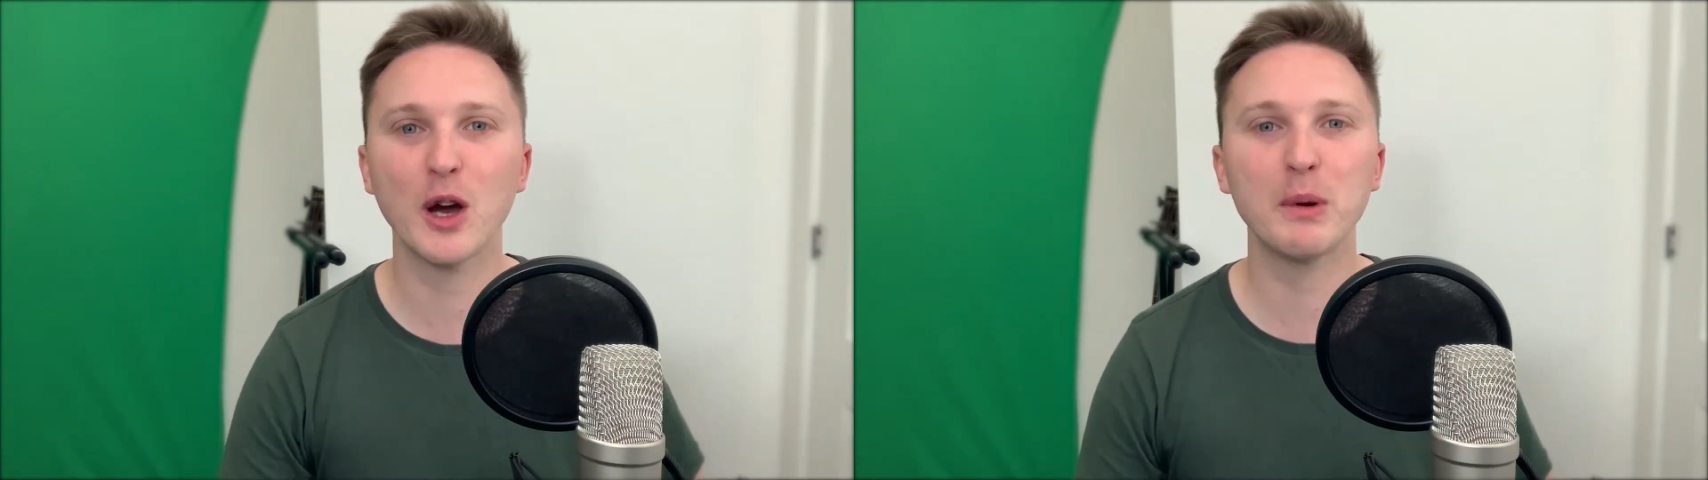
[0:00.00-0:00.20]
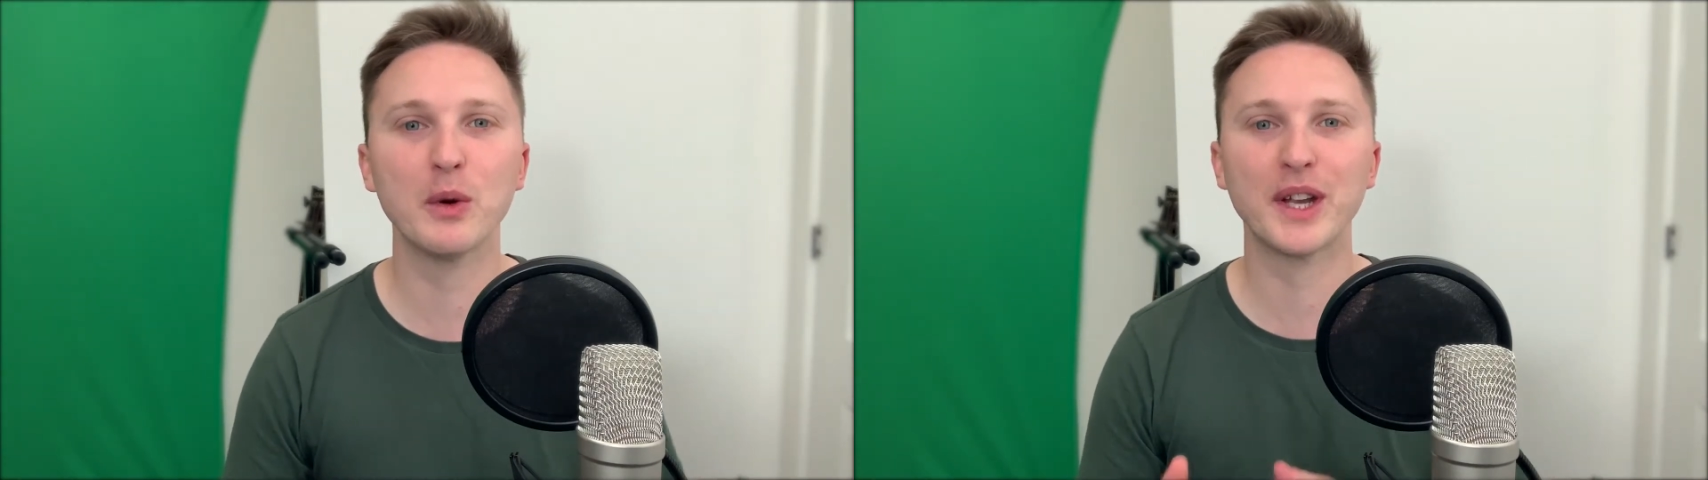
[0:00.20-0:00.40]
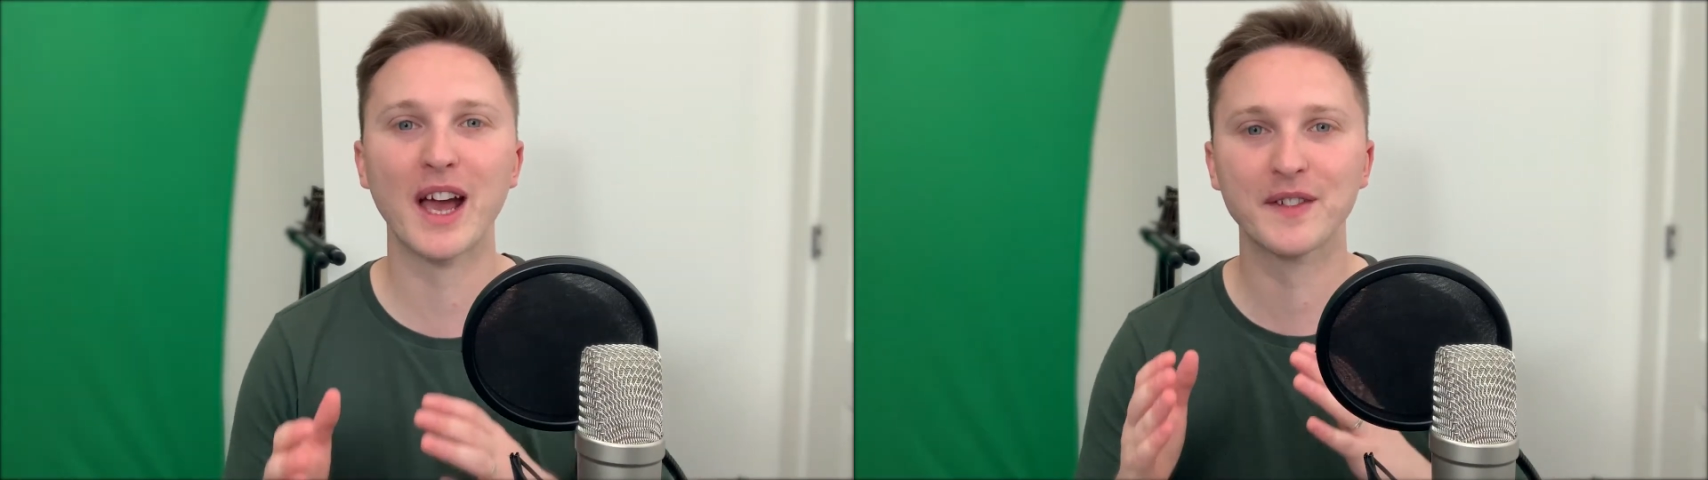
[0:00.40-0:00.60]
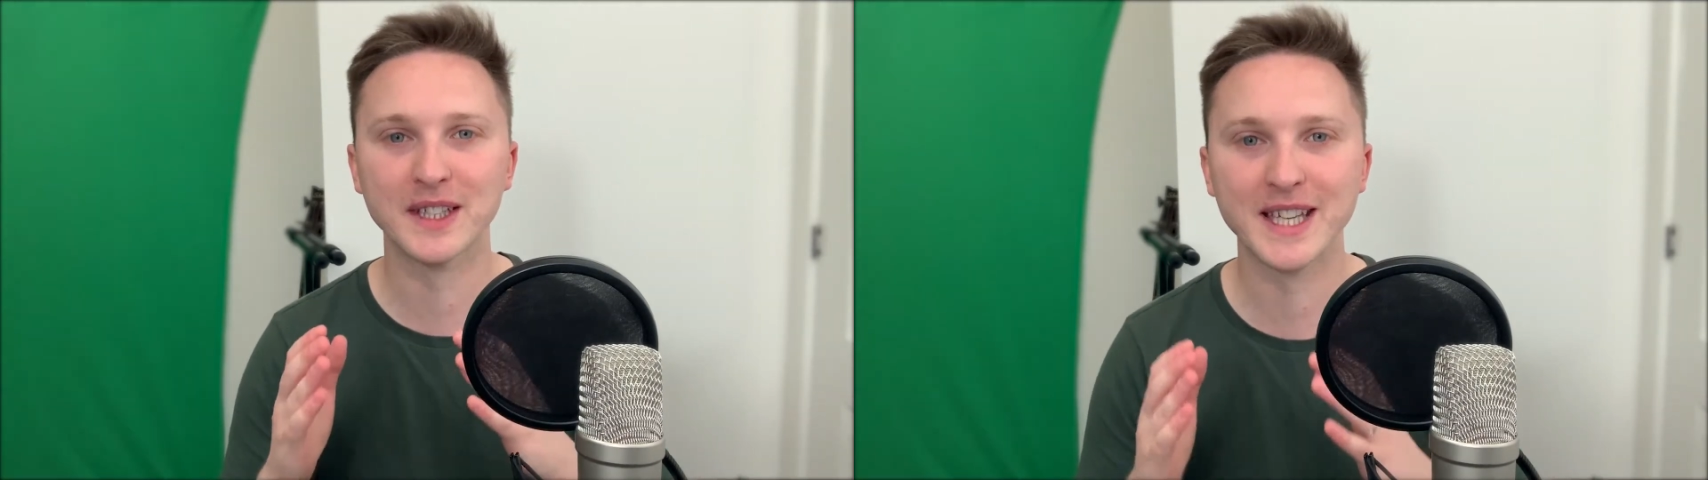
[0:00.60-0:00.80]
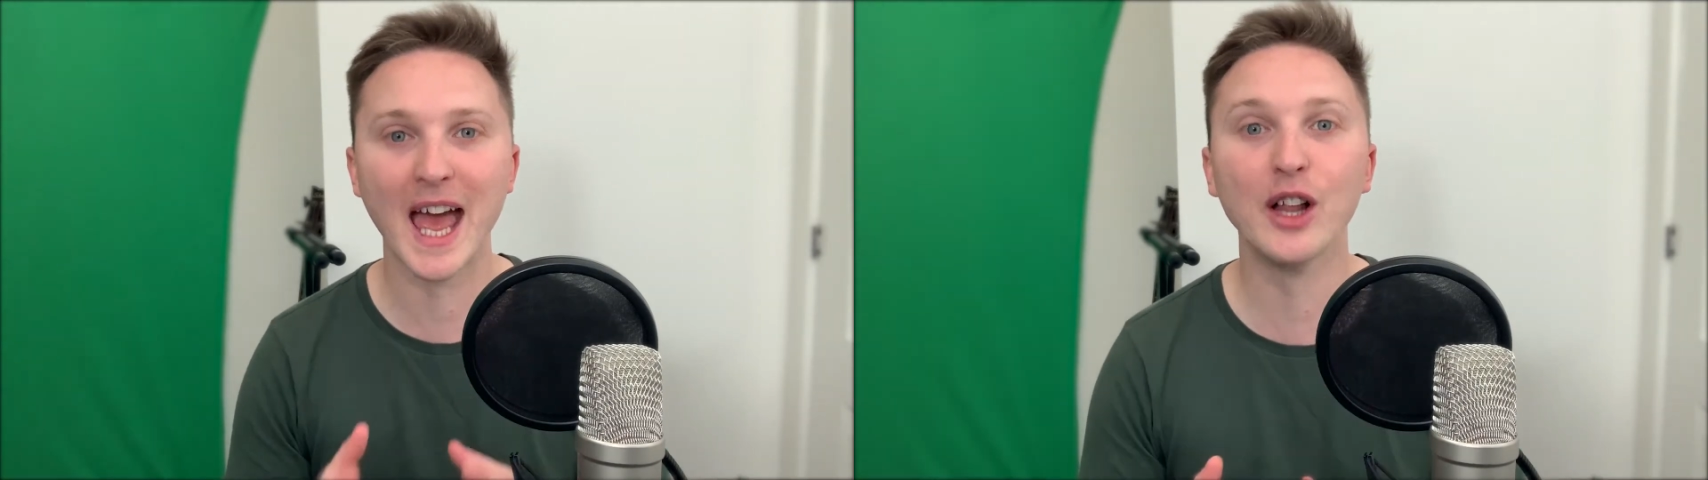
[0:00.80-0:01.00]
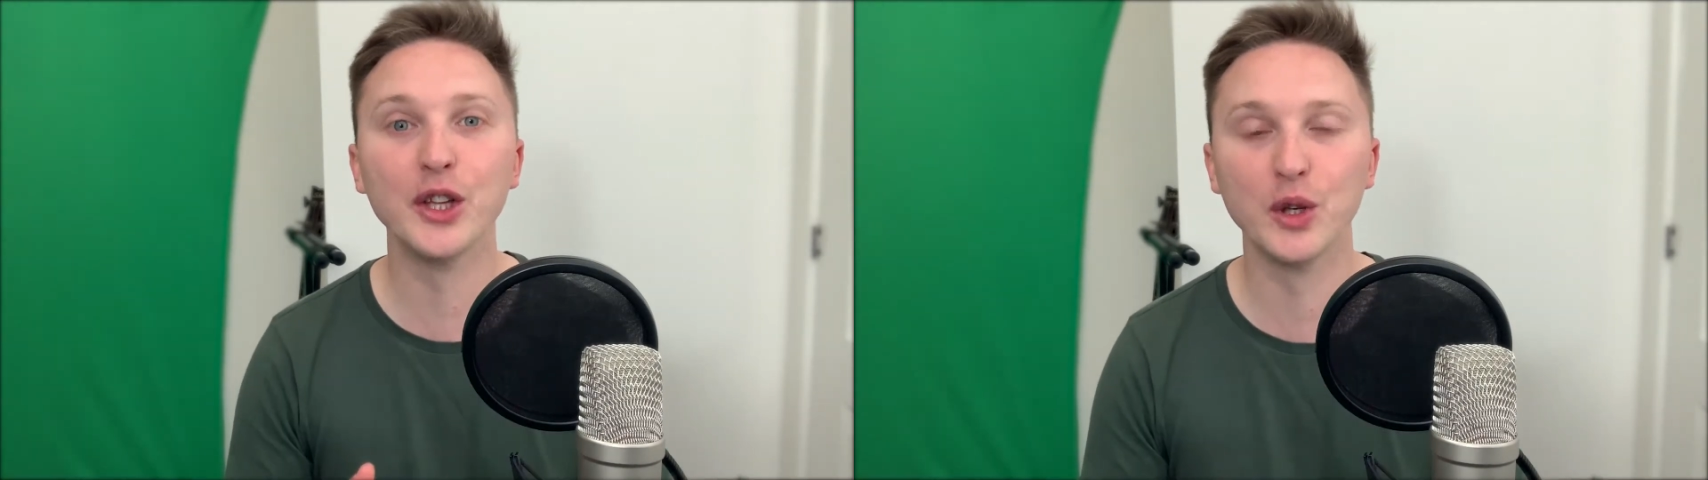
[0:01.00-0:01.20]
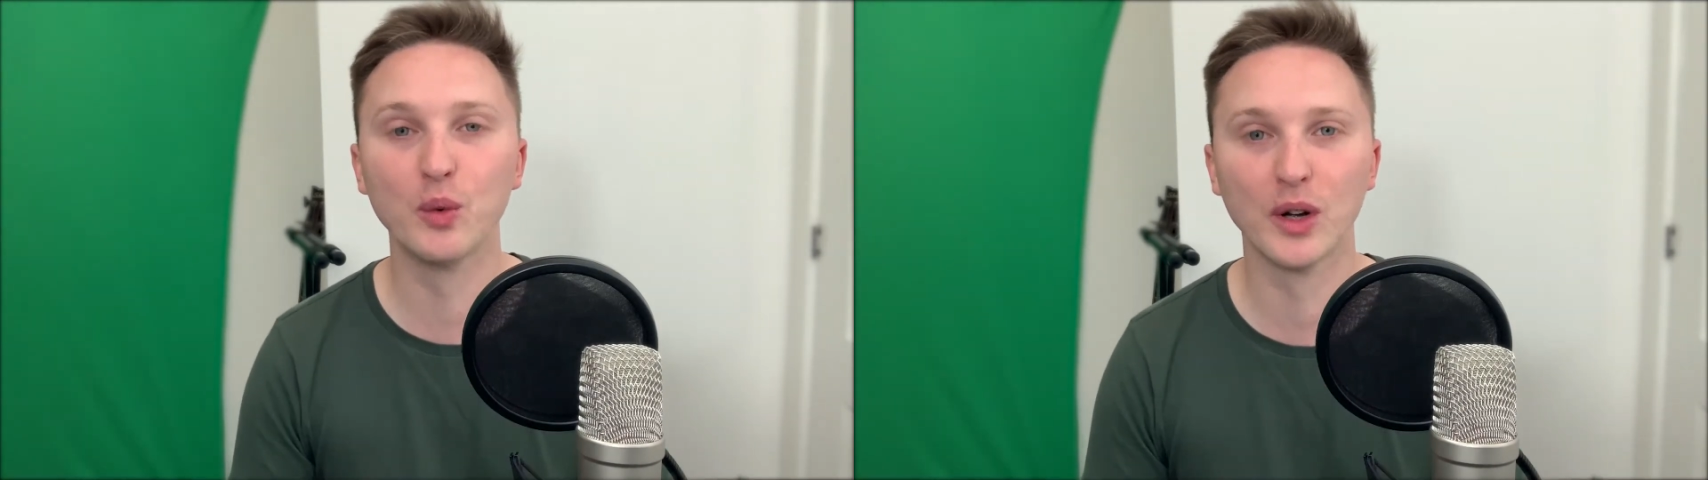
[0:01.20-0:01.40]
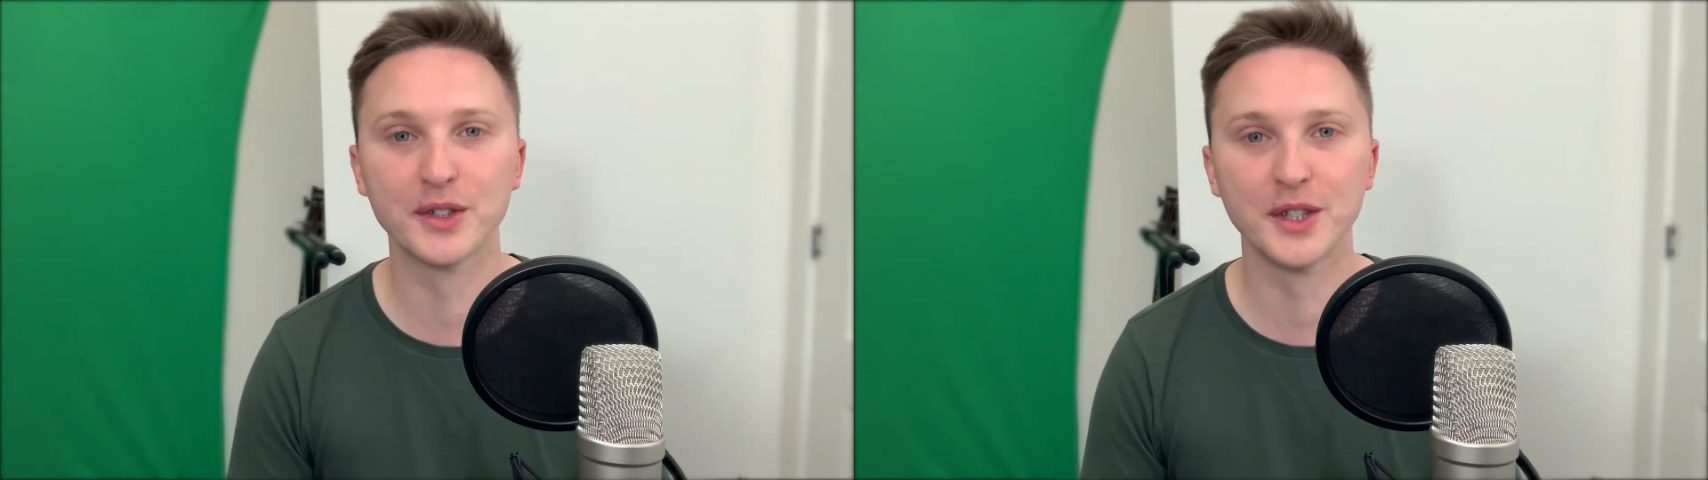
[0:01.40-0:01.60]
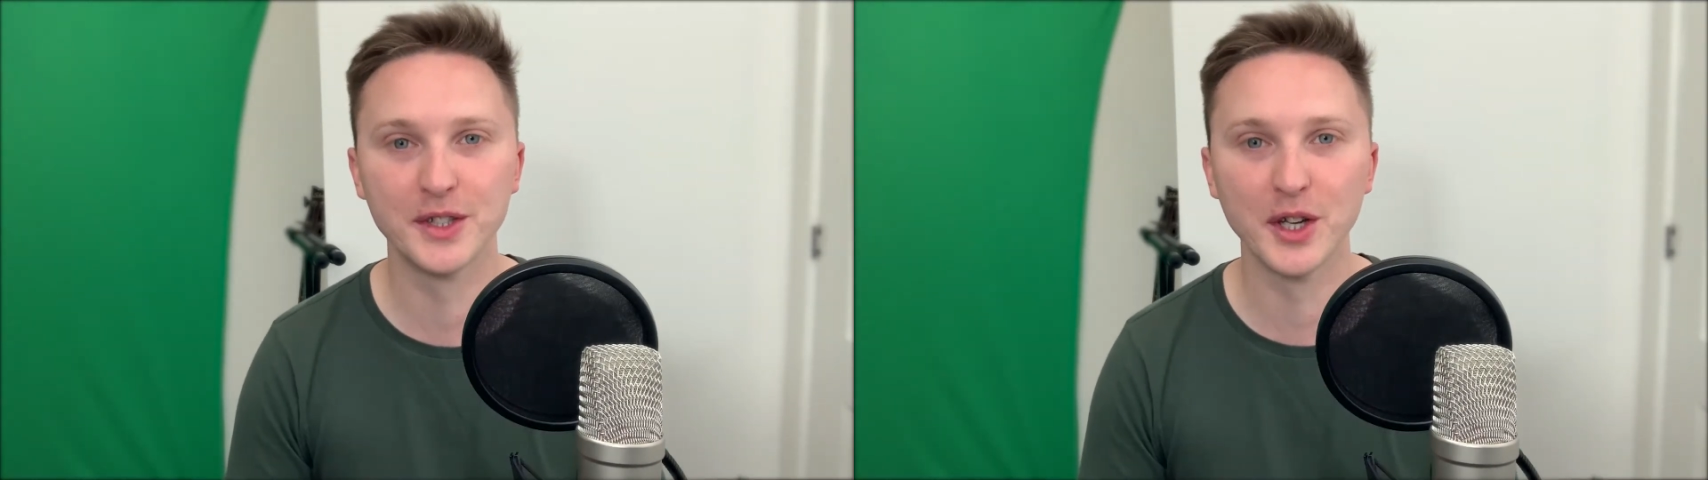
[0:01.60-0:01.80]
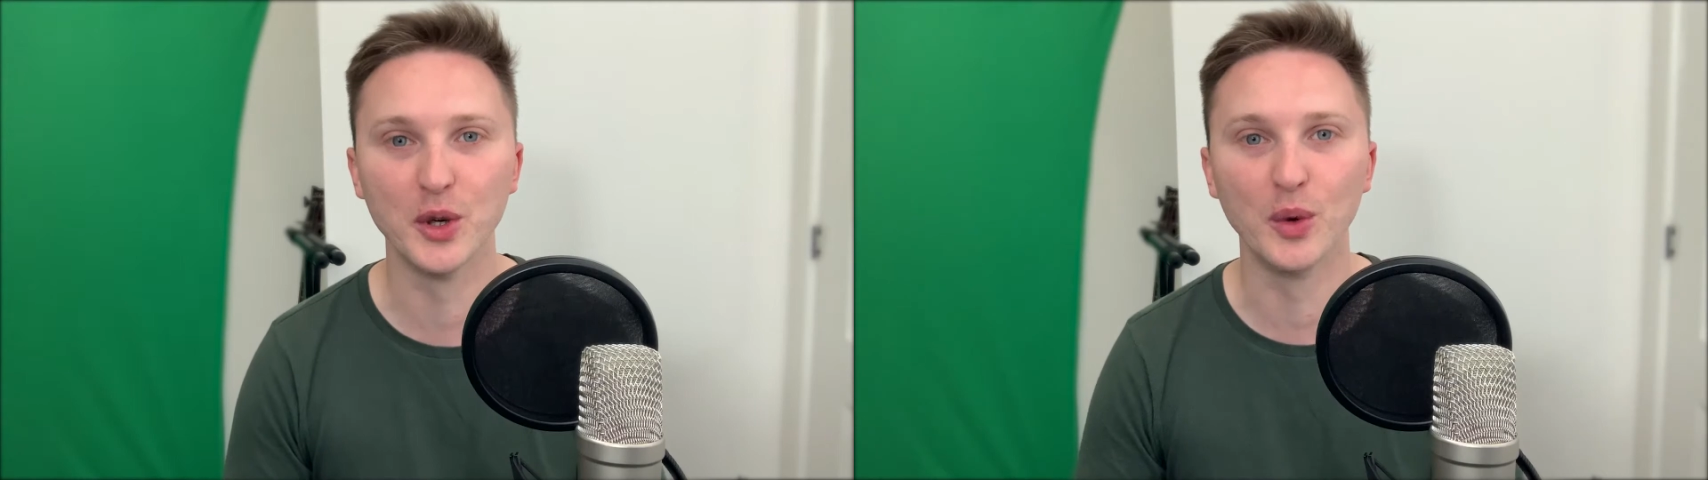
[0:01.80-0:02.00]
Nobody would have to tell you what to
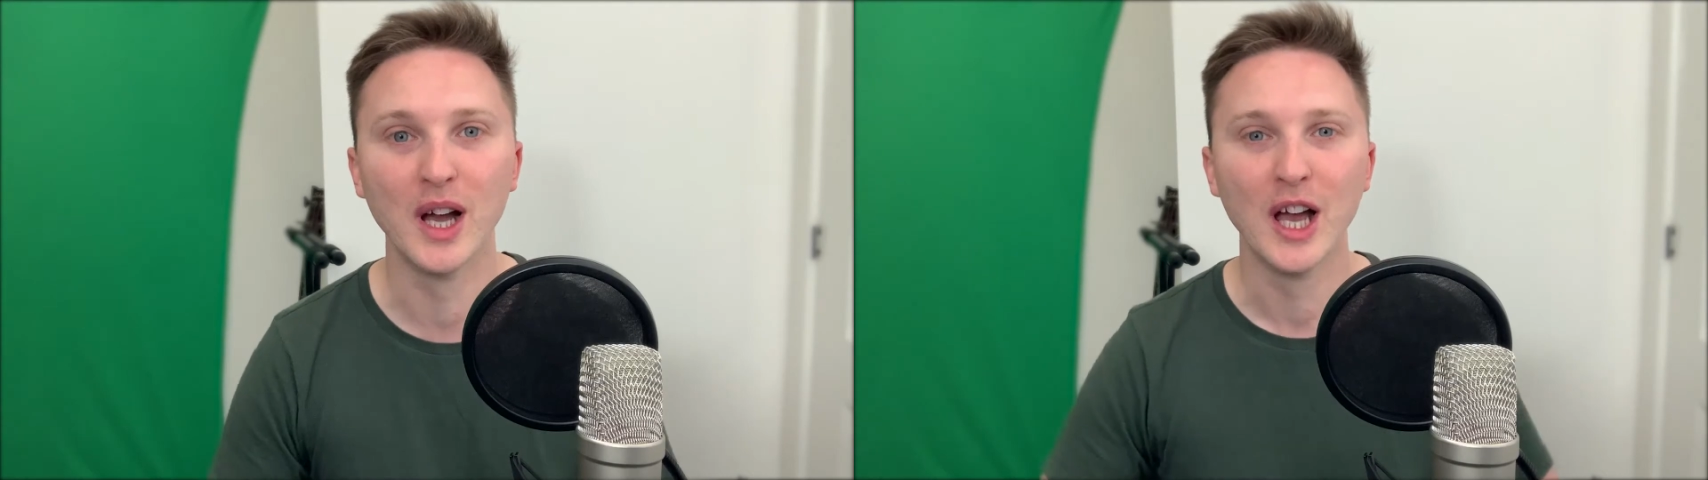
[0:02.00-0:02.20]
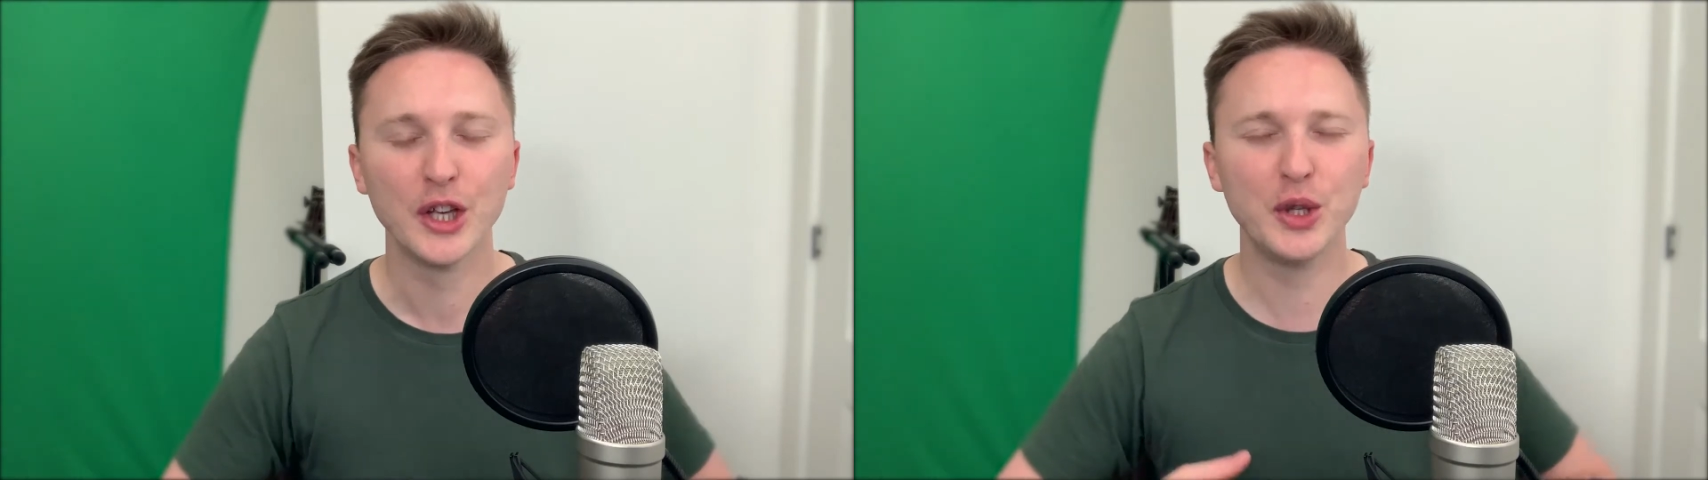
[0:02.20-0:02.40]
do.